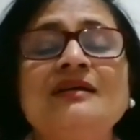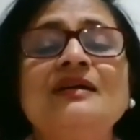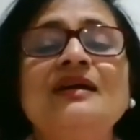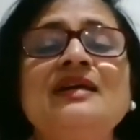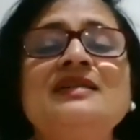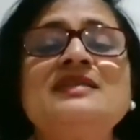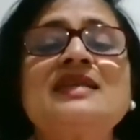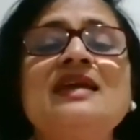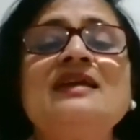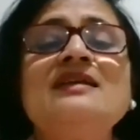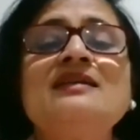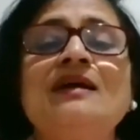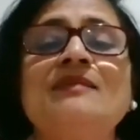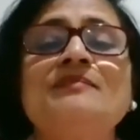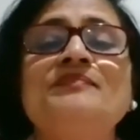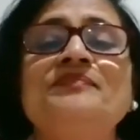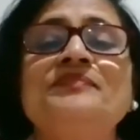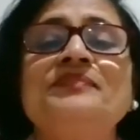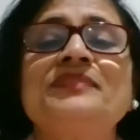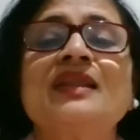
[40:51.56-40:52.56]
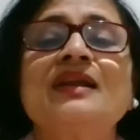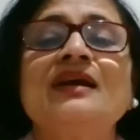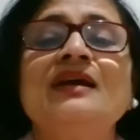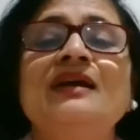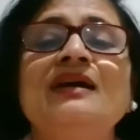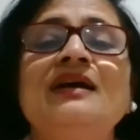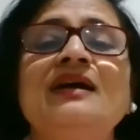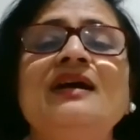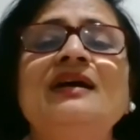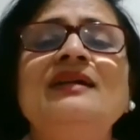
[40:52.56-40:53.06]
his kingdom.
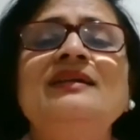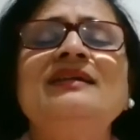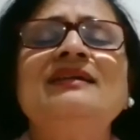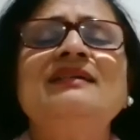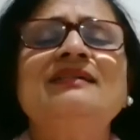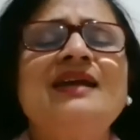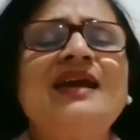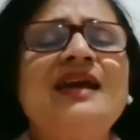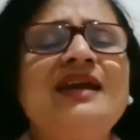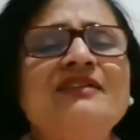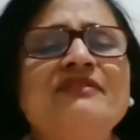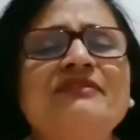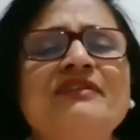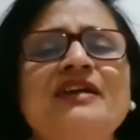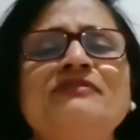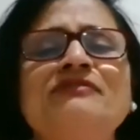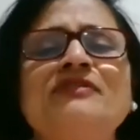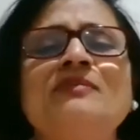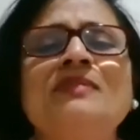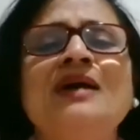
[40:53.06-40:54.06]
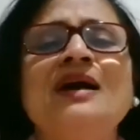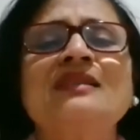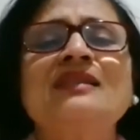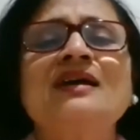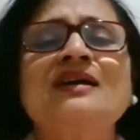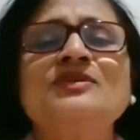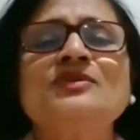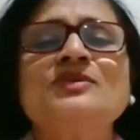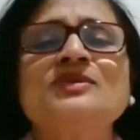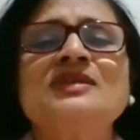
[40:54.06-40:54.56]
A great way for
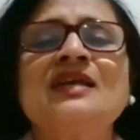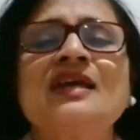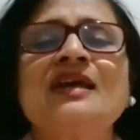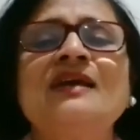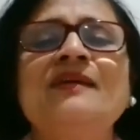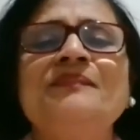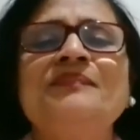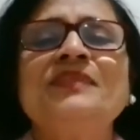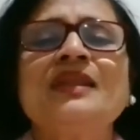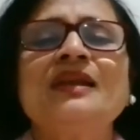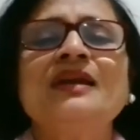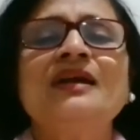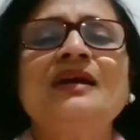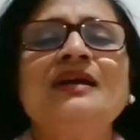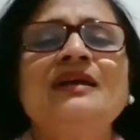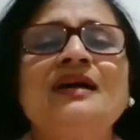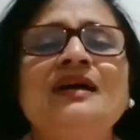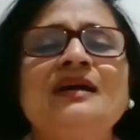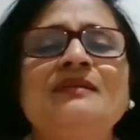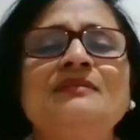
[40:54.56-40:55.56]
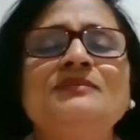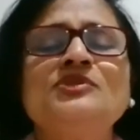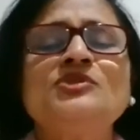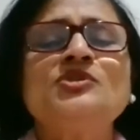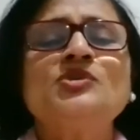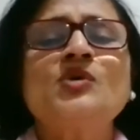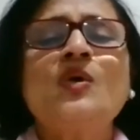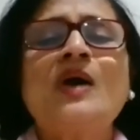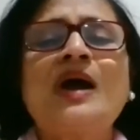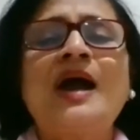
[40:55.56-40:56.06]
Mata to say,
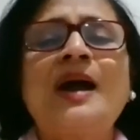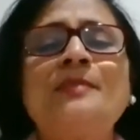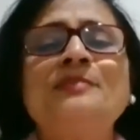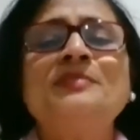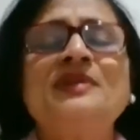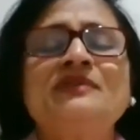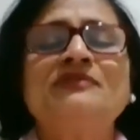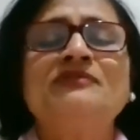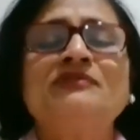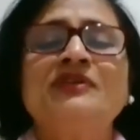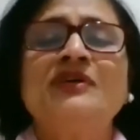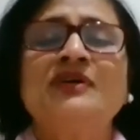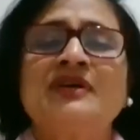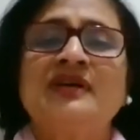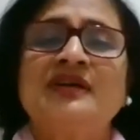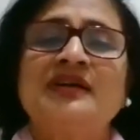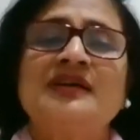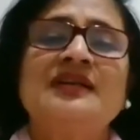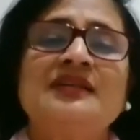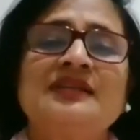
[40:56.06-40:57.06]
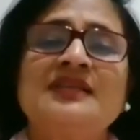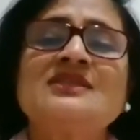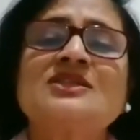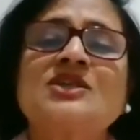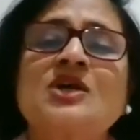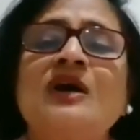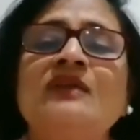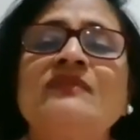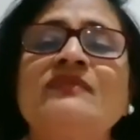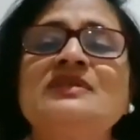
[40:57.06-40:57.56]
so apt for this
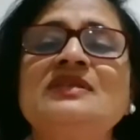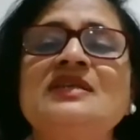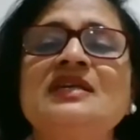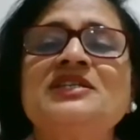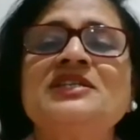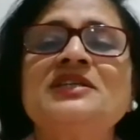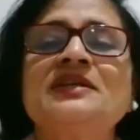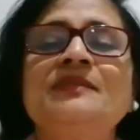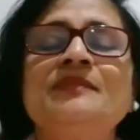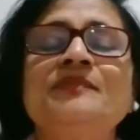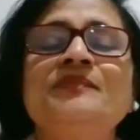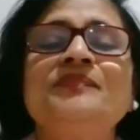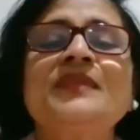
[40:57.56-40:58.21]
conversation.